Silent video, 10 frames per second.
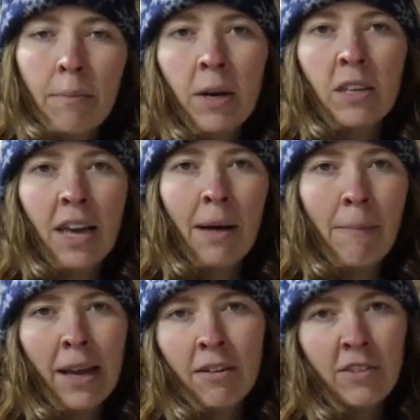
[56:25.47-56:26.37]
But yeah,
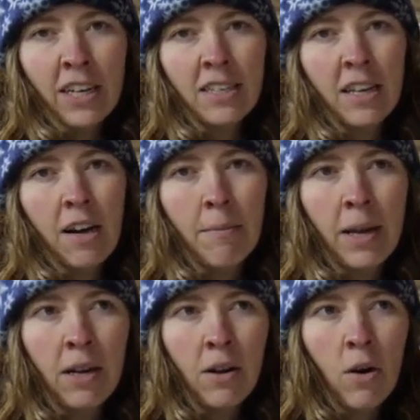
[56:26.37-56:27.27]
mica flakes, they come
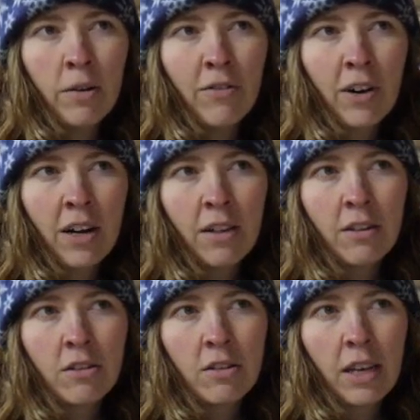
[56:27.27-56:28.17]
in all different
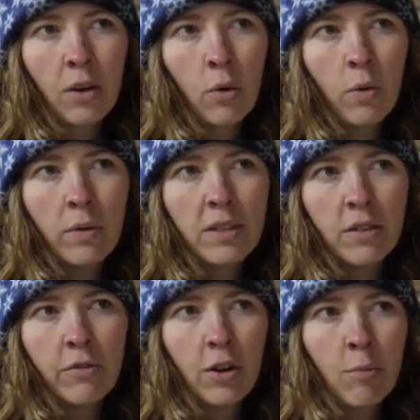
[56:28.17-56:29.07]
colors, like gold,
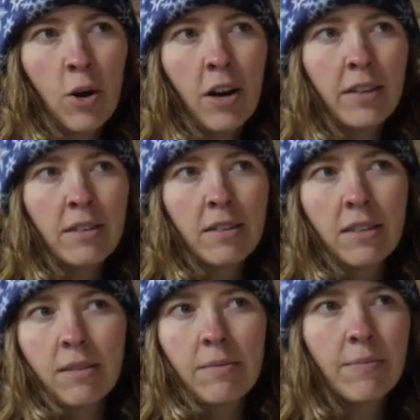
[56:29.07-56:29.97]
silver,
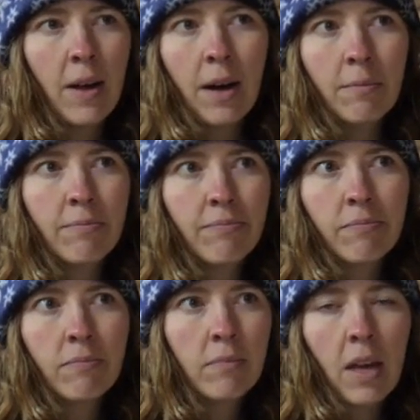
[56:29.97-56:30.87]
bronze, um,
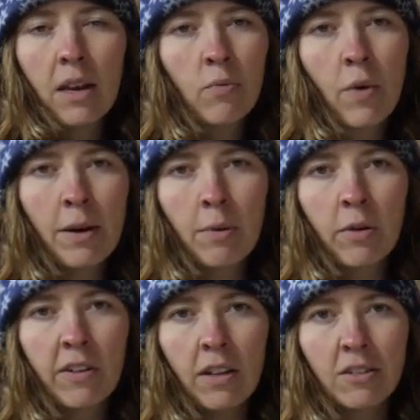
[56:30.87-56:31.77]
and rainbow
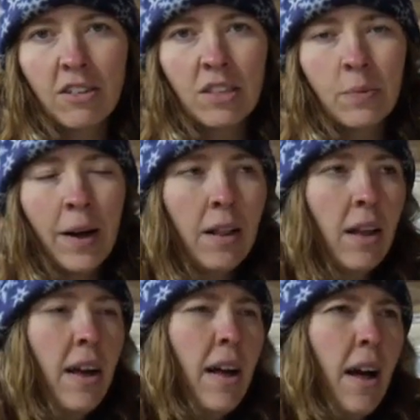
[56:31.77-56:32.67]
of colors as well.
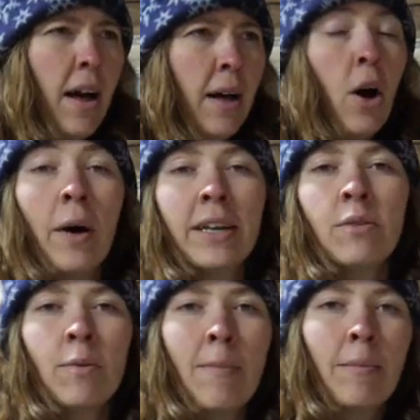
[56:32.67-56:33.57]
Uh, oh, I
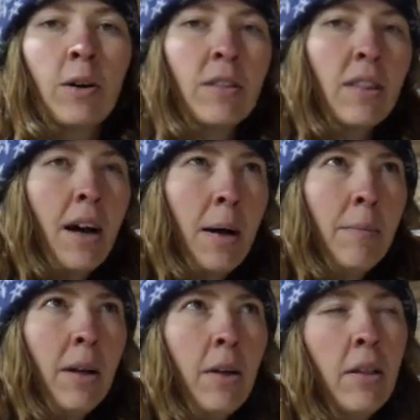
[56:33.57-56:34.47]
did remember,
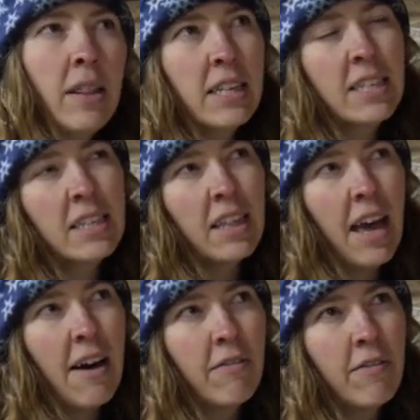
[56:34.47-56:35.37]
um, they, they
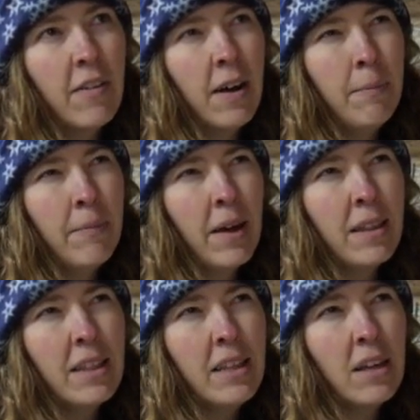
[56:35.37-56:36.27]
have, um, I
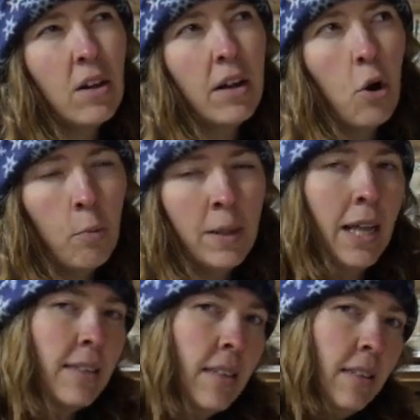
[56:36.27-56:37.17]
think they call it
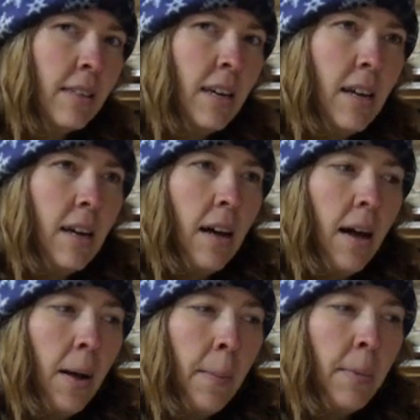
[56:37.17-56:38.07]
opalescent
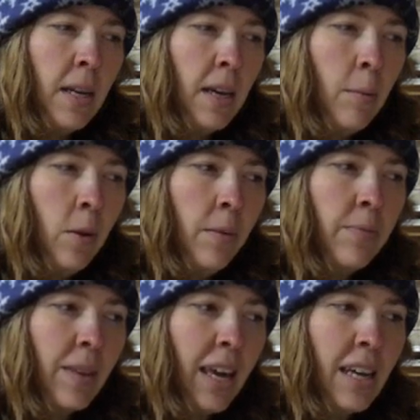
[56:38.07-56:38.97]
um, enamel,
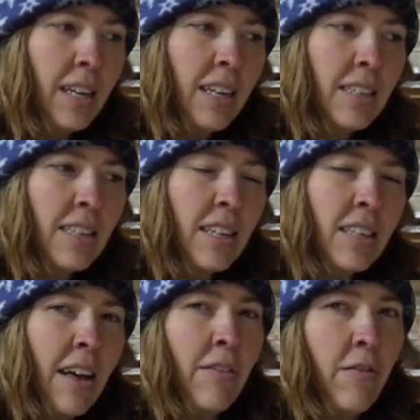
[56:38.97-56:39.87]
and it is, it
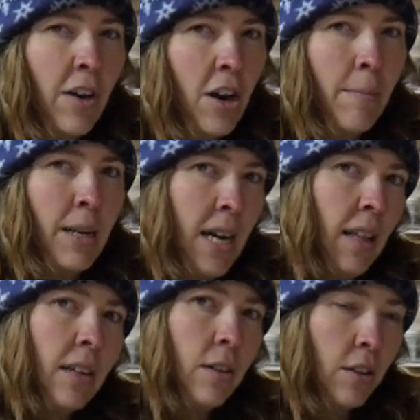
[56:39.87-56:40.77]
does have a very
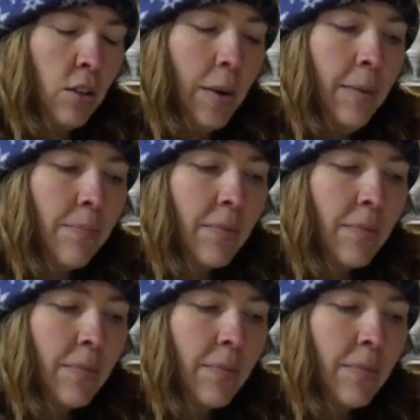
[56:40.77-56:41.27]
metallic look to it.